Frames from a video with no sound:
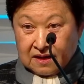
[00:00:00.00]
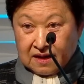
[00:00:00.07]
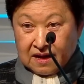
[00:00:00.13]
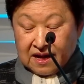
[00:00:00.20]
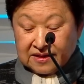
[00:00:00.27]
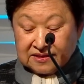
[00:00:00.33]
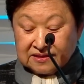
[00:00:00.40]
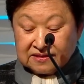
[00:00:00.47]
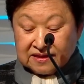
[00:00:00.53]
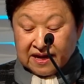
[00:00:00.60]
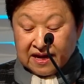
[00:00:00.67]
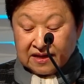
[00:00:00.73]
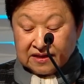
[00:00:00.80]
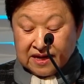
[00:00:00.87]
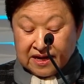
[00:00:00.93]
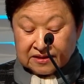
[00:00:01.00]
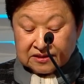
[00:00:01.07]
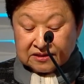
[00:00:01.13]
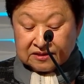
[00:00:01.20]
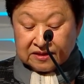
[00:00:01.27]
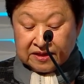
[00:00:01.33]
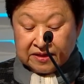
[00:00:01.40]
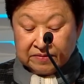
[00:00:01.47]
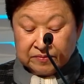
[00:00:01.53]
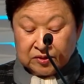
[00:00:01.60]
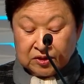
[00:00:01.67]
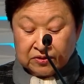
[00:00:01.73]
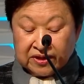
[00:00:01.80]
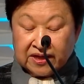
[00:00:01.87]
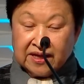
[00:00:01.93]
I stand next to him
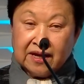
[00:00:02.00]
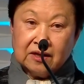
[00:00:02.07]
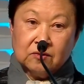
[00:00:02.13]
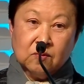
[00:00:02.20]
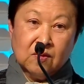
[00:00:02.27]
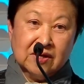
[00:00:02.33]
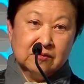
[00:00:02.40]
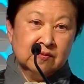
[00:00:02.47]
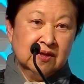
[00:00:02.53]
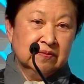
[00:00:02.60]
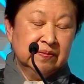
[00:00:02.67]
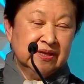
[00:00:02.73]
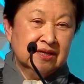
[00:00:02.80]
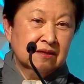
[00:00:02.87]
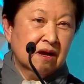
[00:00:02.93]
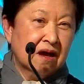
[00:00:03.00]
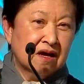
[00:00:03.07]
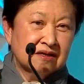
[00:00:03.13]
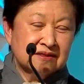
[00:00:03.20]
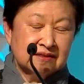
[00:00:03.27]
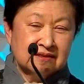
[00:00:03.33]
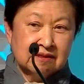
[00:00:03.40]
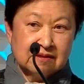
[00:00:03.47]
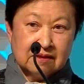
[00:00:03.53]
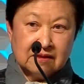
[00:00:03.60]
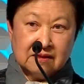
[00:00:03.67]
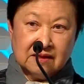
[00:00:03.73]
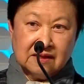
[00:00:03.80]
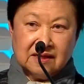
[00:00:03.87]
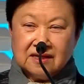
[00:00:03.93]
looking at what will be lost.
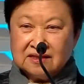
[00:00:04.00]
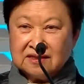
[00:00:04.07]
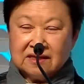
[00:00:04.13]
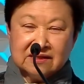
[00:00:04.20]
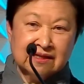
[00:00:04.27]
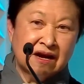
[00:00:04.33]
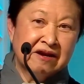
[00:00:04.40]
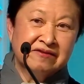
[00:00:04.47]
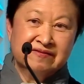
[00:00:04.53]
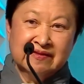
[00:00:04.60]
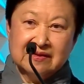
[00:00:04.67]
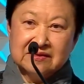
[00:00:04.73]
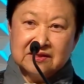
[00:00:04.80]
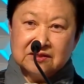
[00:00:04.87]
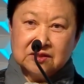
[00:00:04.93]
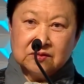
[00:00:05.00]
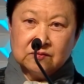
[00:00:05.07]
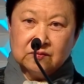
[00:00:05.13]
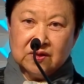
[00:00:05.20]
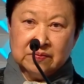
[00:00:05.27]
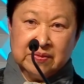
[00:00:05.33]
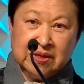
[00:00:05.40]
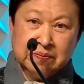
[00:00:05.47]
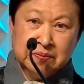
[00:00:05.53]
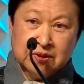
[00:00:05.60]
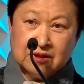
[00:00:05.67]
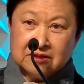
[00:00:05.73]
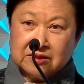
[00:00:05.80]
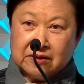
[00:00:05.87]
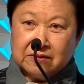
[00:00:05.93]
His entire village will be
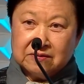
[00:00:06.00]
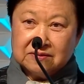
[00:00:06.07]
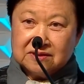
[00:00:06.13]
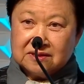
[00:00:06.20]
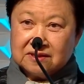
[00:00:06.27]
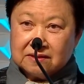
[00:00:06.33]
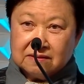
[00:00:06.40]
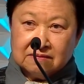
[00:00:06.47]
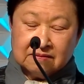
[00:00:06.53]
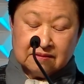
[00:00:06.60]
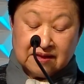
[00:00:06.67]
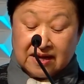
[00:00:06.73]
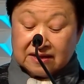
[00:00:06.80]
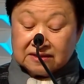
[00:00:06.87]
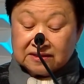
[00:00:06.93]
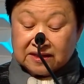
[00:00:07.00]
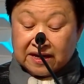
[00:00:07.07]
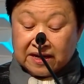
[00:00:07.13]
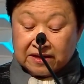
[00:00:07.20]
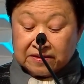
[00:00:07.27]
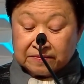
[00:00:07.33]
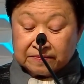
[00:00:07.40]
bulldozed next day.